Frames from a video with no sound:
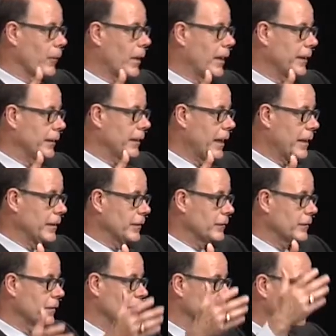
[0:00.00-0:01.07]
wide, and he
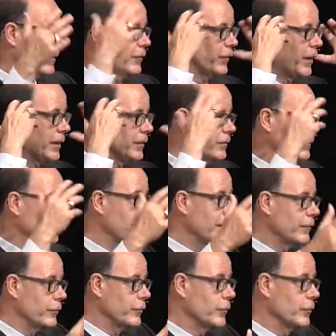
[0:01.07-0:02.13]
says, if I
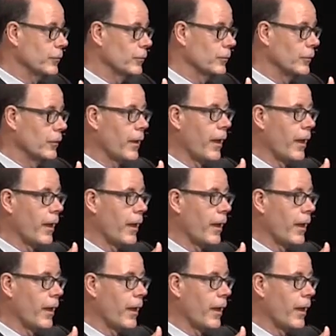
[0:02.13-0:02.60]
save you,